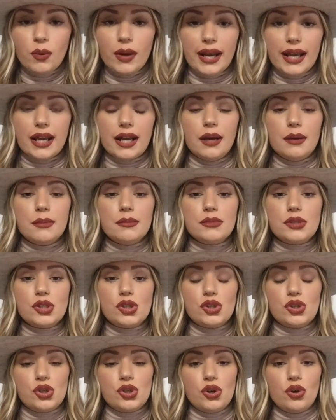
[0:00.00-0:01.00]
when it
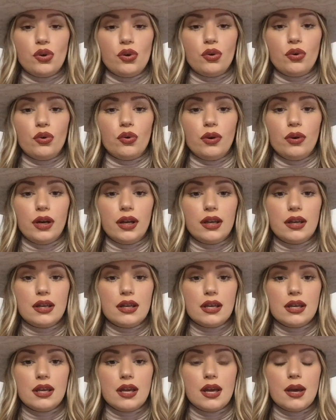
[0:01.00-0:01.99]
comes to
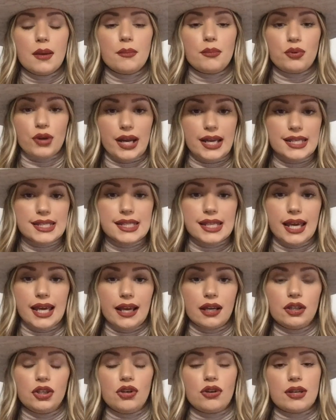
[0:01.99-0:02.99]

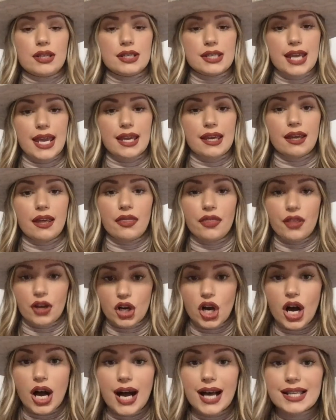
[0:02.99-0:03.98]
pricing, you can take
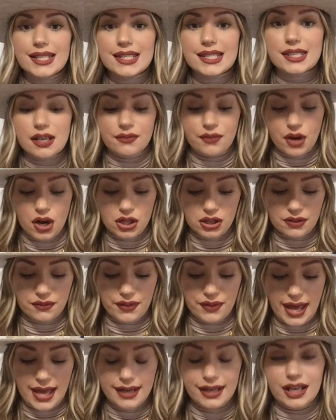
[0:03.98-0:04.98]
the cost of
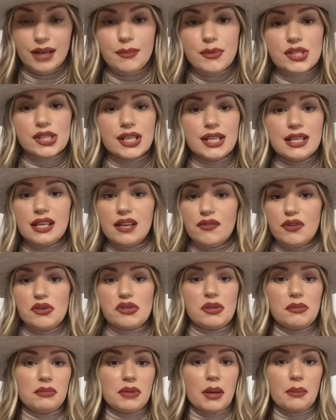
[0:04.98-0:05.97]
all of that, and I'm just going to
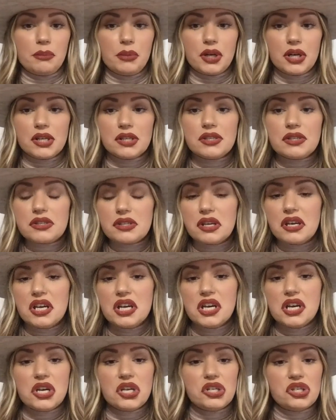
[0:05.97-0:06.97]
give you some numbers
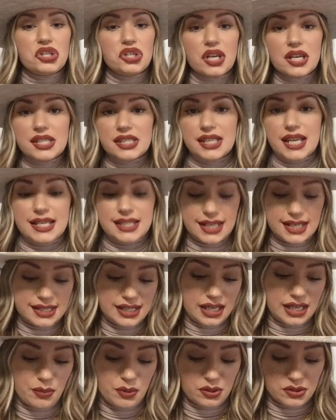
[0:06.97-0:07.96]
just as
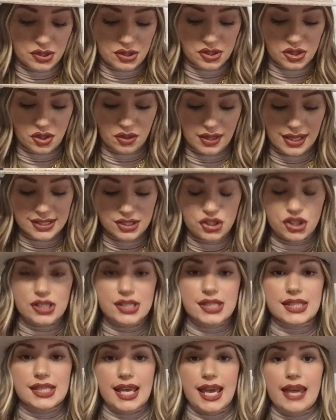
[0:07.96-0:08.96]
examples. So
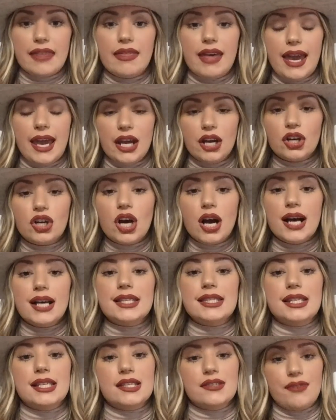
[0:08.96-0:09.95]
let's just say the hair
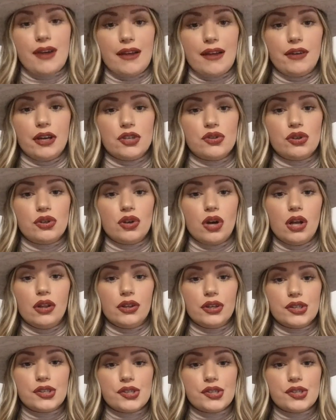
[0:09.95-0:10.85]
cost is $500.